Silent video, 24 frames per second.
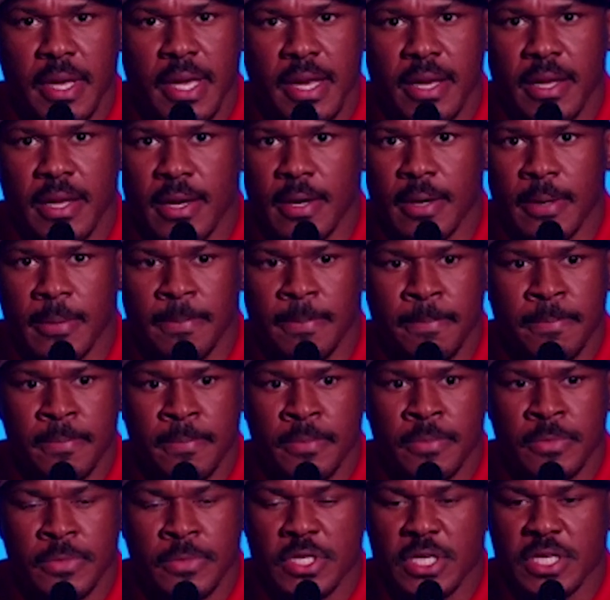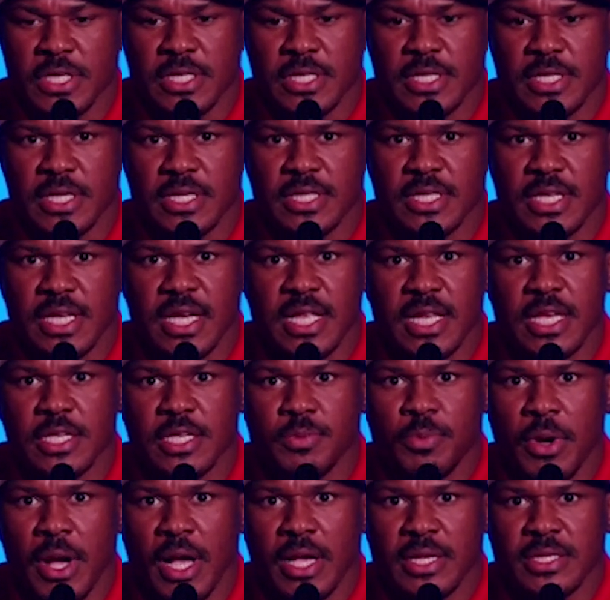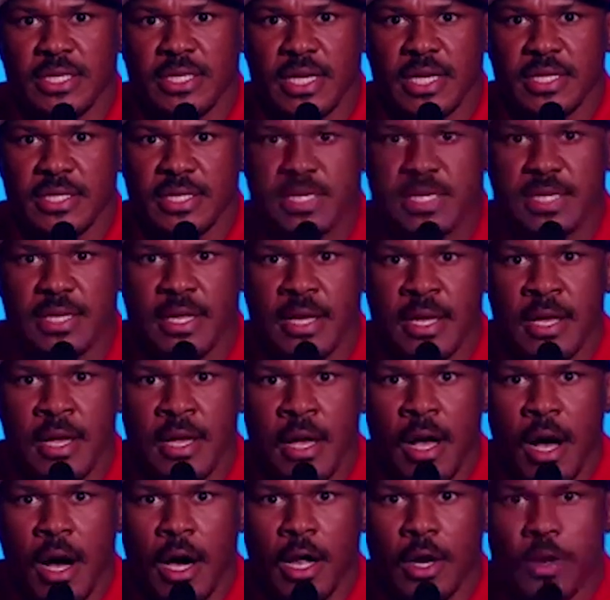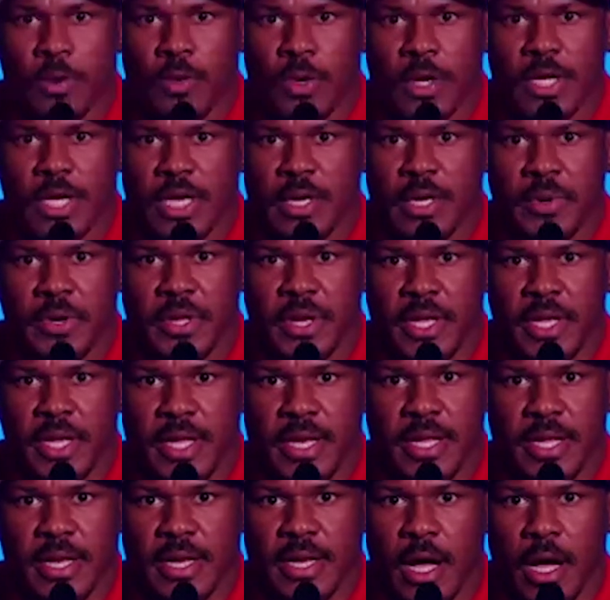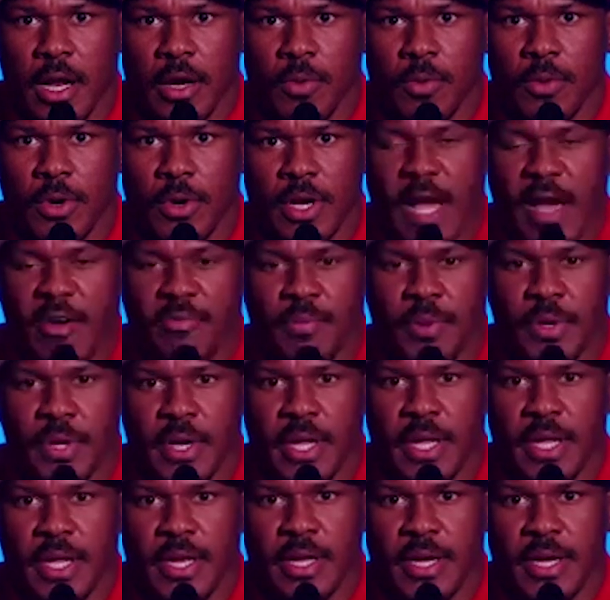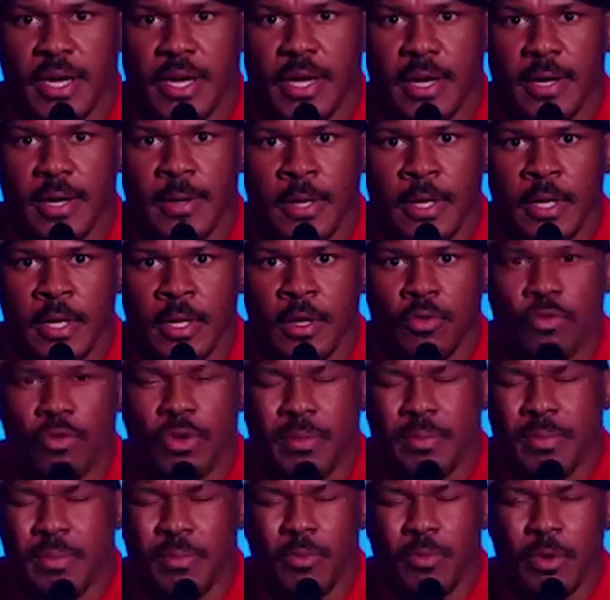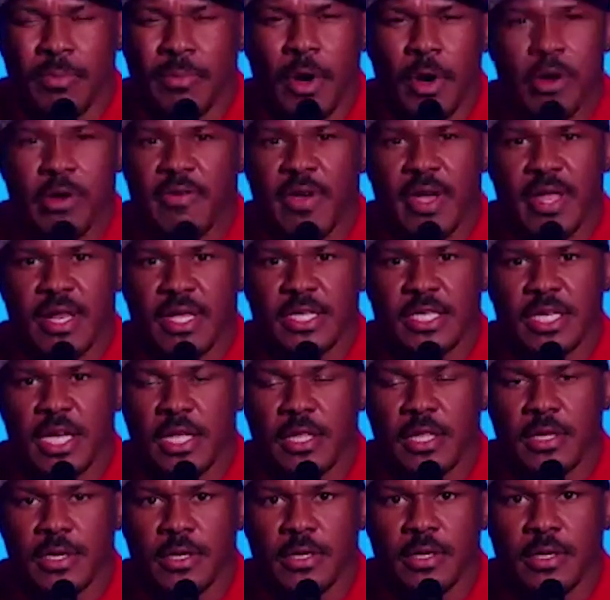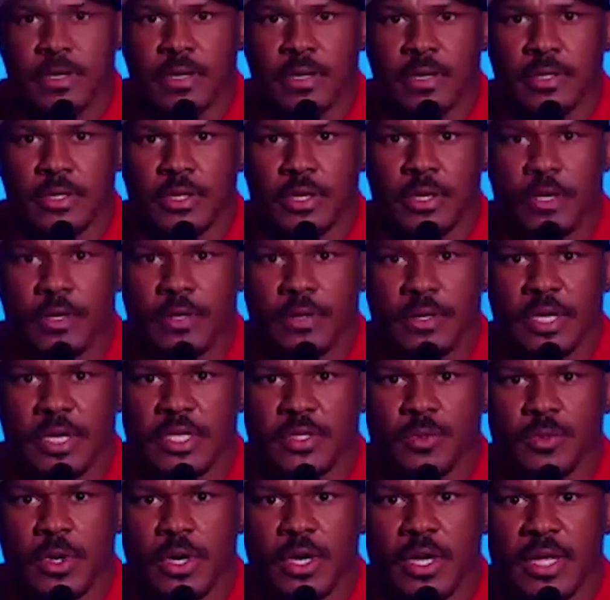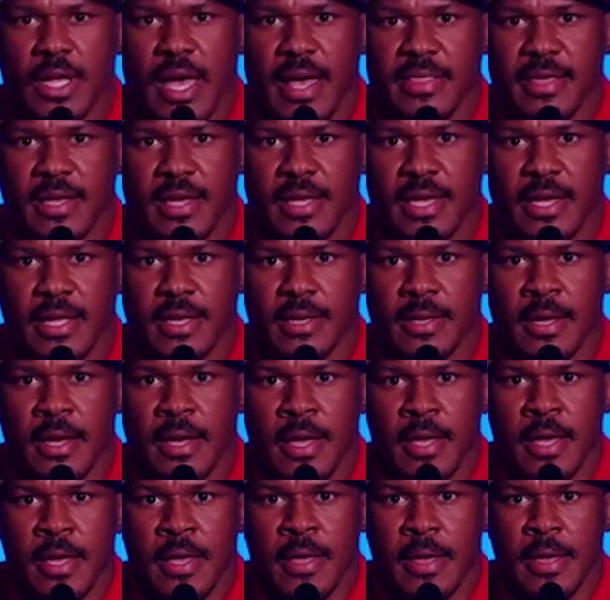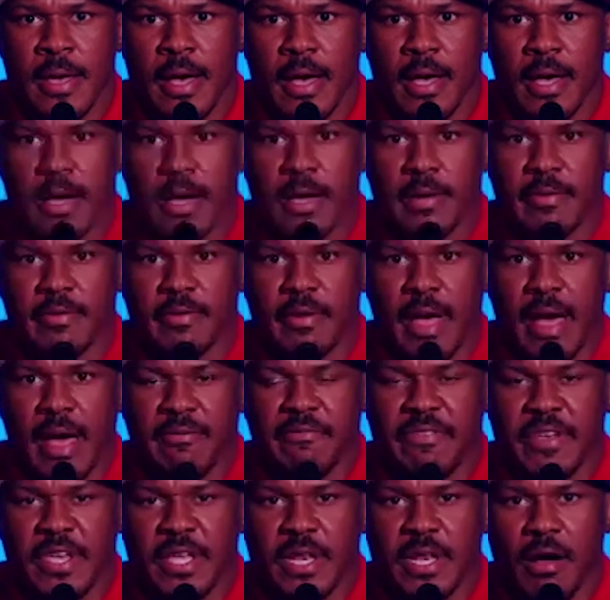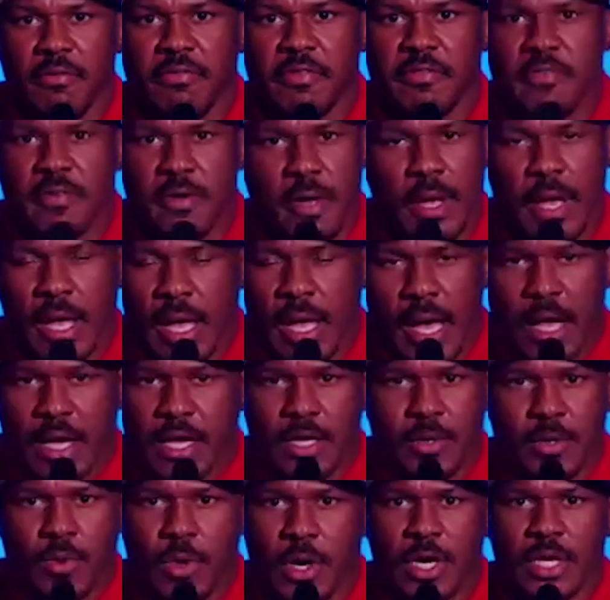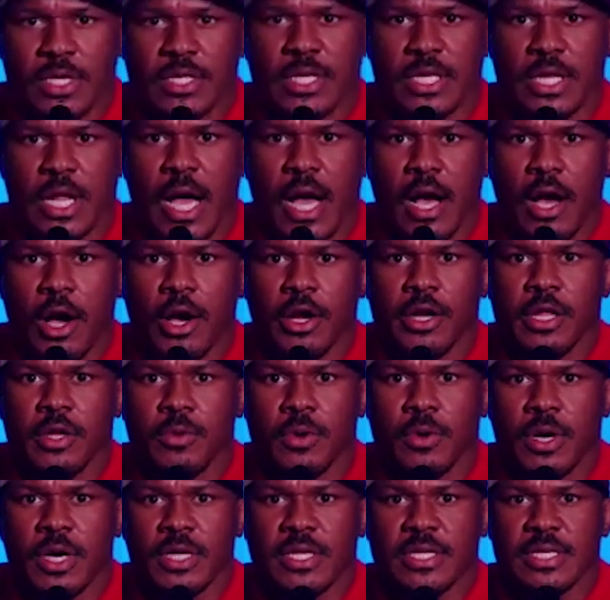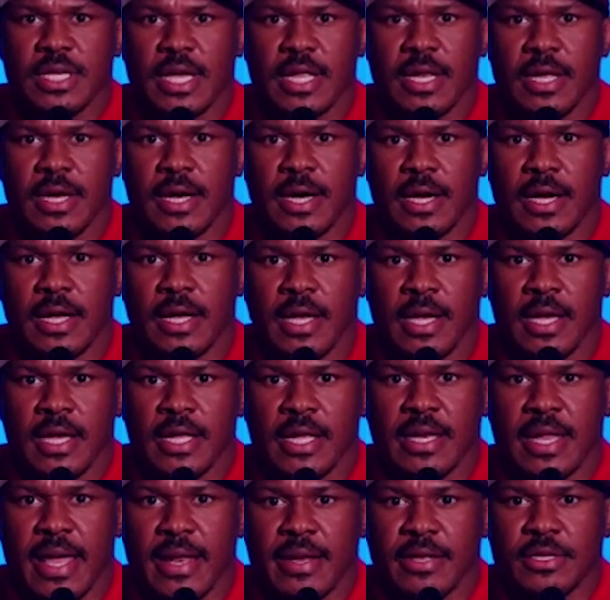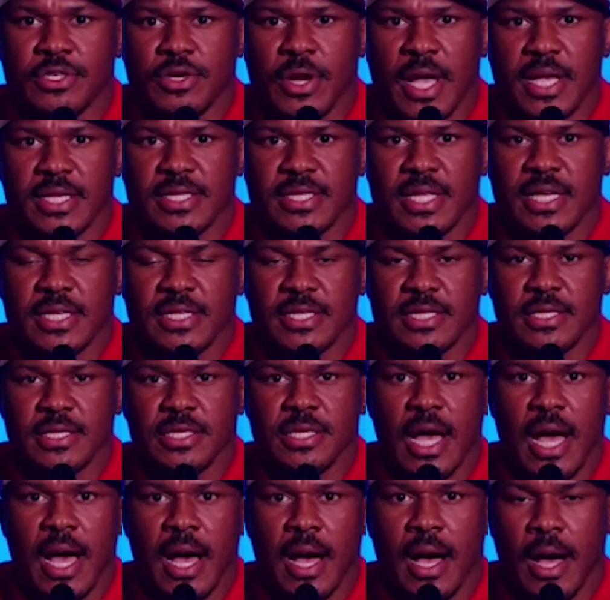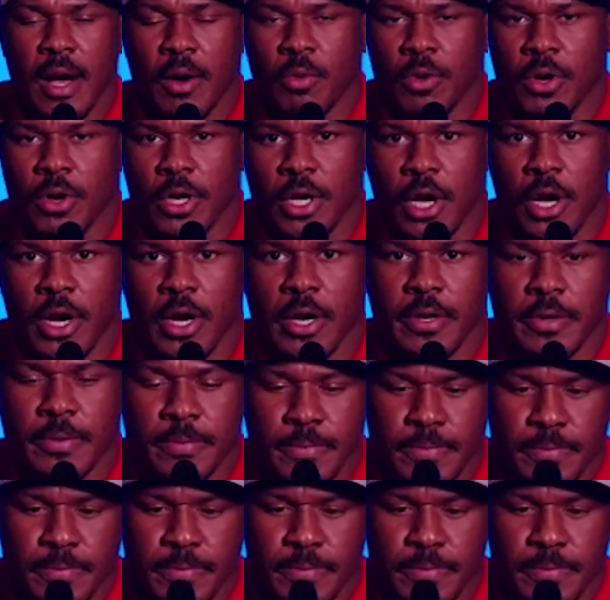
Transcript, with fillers: And um, just seeing his process and all the work he put in and all the work I've put in, uh, we, we motivate each other, you know, his work ethic and Uh, I feed off of how he works and how hard he works, and uh, that translates into how I work hard.